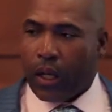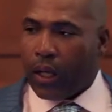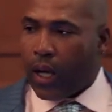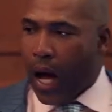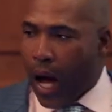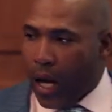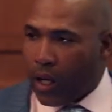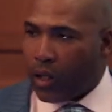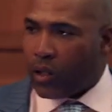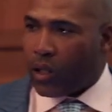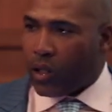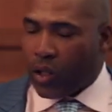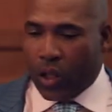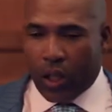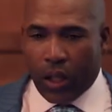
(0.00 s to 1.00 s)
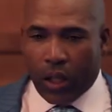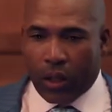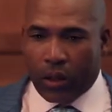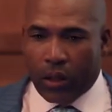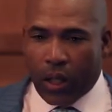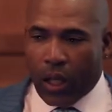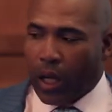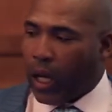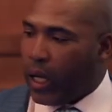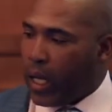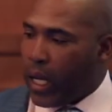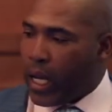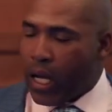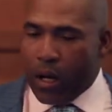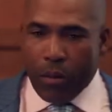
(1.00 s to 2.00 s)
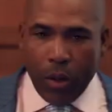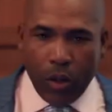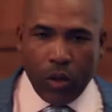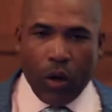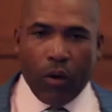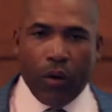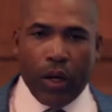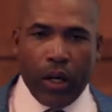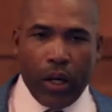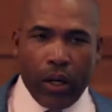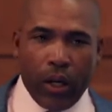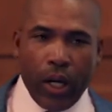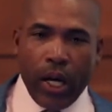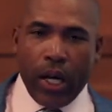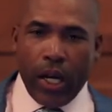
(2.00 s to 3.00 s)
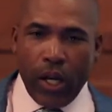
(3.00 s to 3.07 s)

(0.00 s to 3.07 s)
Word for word: God is the judge. And the enemy's over here.